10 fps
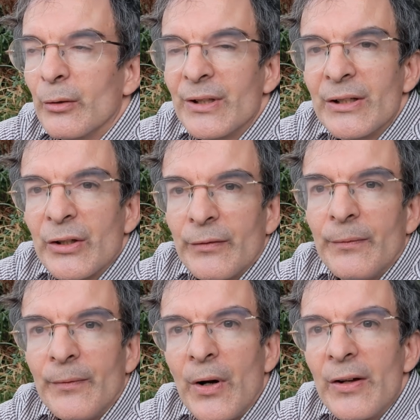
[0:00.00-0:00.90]
10 to the
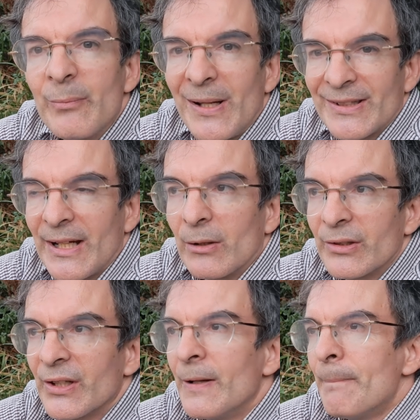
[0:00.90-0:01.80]
5
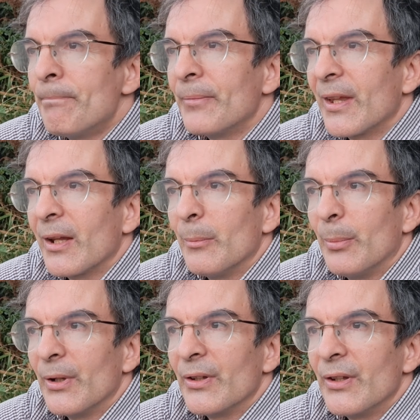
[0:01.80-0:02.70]
pascals.
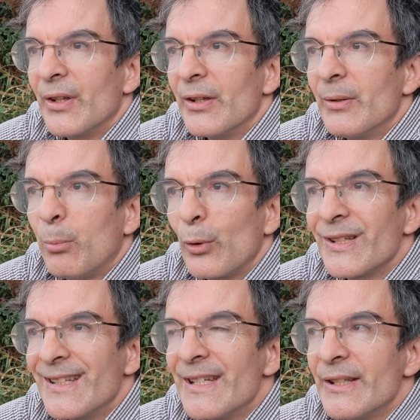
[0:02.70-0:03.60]
But the
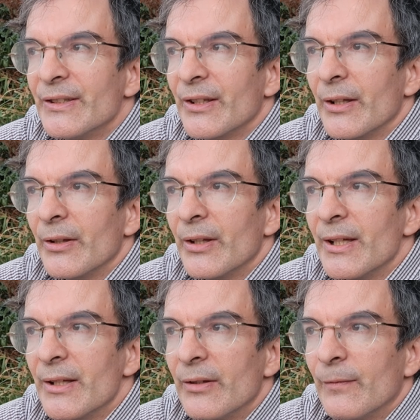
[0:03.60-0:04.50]
point is that
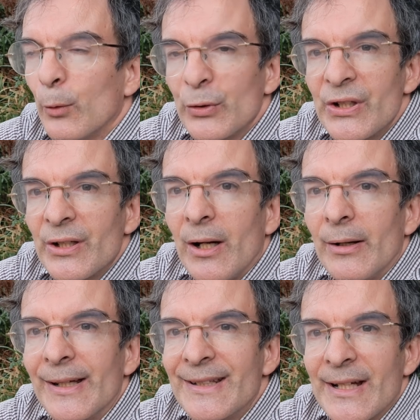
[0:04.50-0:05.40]
the forces are
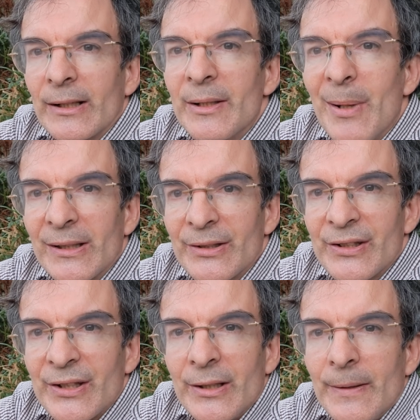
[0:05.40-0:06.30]
exactly
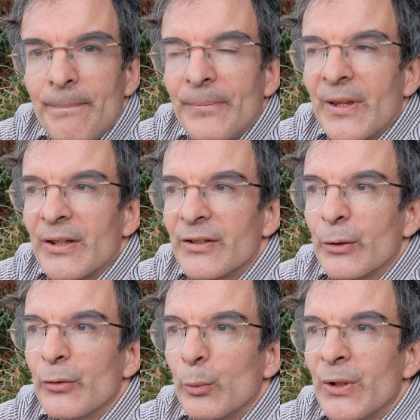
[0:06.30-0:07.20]
balanced.
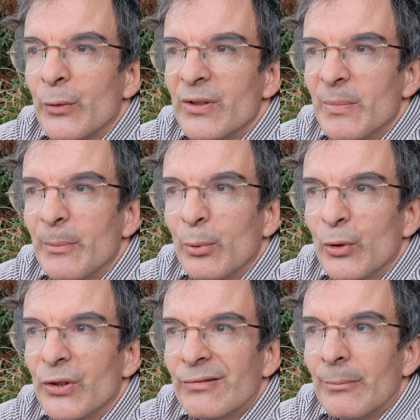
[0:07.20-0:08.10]
So the window is being
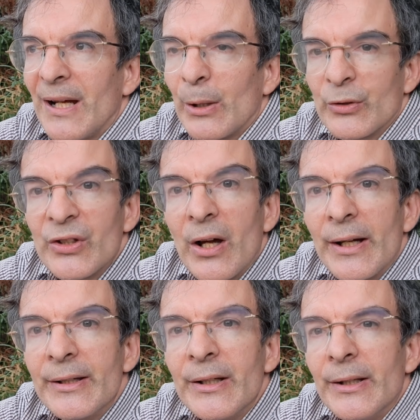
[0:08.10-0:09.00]
pushed from
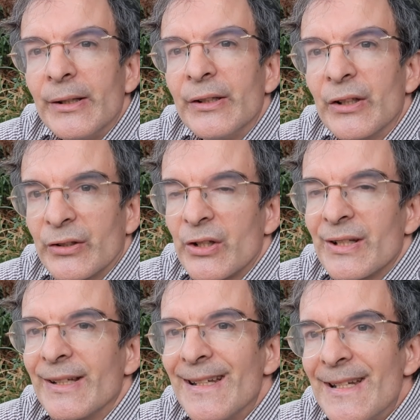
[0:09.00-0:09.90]
outside just as
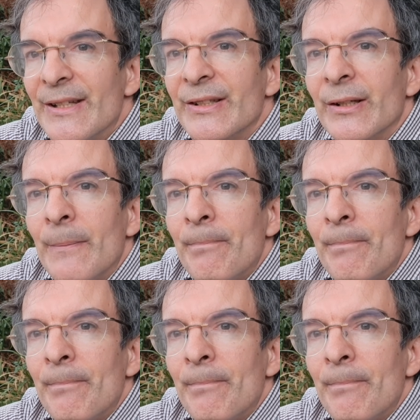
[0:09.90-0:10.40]
it is